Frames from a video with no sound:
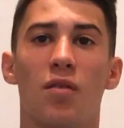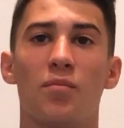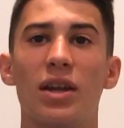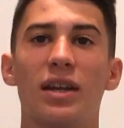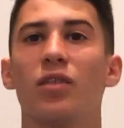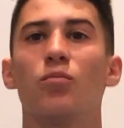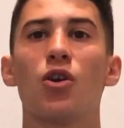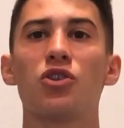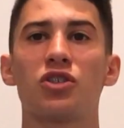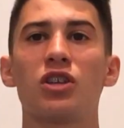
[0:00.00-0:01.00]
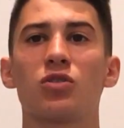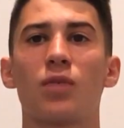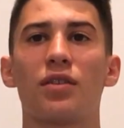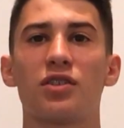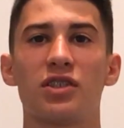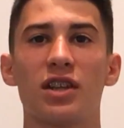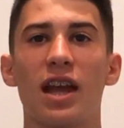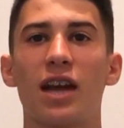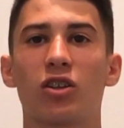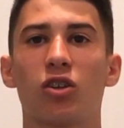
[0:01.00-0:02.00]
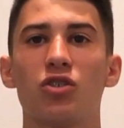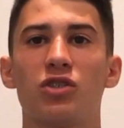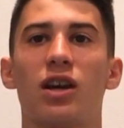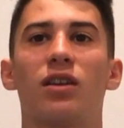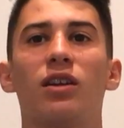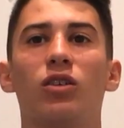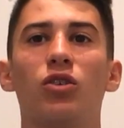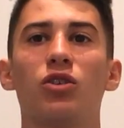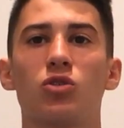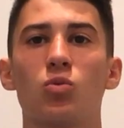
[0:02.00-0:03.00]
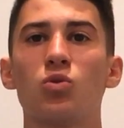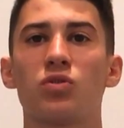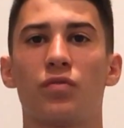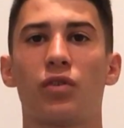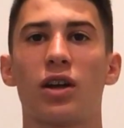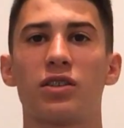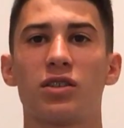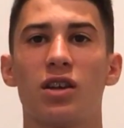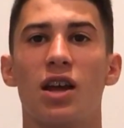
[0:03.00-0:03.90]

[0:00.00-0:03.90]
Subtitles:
meaning most things around the city had to close down, including schools and flights.